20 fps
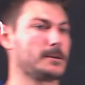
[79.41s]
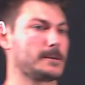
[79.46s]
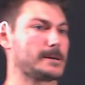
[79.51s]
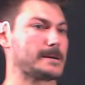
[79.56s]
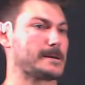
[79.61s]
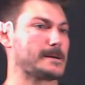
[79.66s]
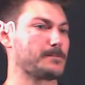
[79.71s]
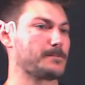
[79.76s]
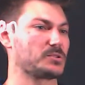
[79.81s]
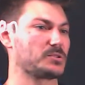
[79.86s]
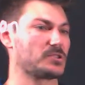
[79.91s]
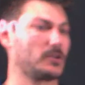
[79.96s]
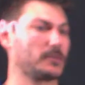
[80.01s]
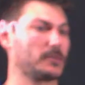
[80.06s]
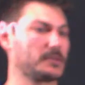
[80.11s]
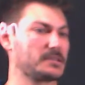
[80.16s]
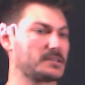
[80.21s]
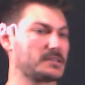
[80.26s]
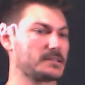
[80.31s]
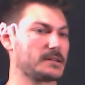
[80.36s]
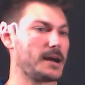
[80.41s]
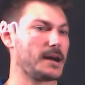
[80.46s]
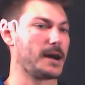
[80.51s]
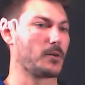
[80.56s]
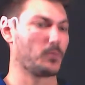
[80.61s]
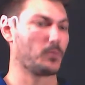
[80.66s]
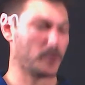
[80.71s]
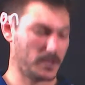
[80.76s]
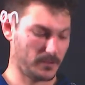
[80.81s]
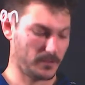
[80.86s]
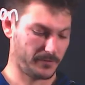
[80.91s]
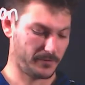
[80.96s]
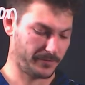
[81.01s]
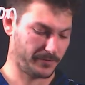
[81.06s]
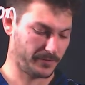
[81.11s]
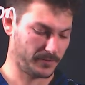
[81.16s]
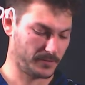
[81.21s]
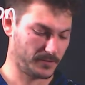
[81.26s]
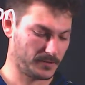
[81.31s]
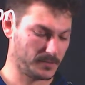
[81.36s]
So I'm going to start
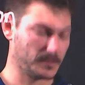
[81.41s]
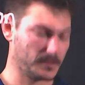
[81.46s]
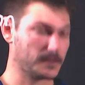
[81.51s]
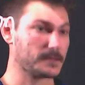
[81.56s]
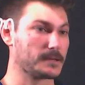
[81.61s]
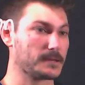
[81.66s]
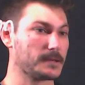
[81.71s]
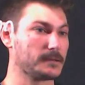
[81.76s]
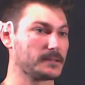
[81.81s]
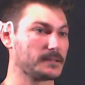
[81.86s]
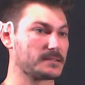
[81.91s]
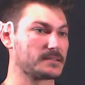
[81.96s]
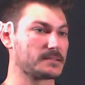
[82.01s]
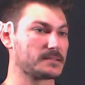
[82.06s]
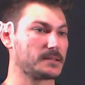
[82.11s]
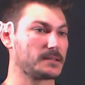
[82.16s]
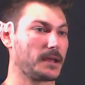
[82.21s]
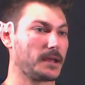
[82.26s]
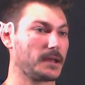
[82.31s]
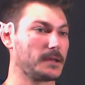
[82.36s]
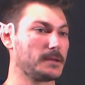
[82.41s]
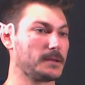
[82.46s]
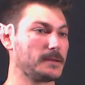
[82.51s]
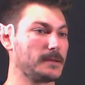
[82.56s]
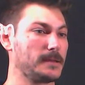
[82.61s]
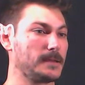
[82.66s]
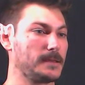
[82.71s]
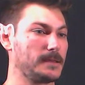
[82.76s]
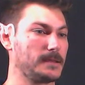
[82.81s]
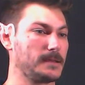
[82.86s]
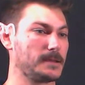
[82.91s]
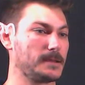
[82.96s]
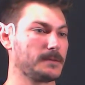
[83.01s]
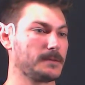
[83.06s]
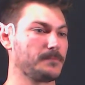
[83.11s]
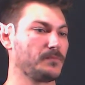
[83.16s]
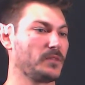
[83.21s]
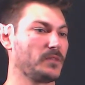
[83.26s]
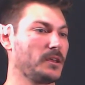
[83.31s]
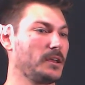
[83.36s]
with, let's say here,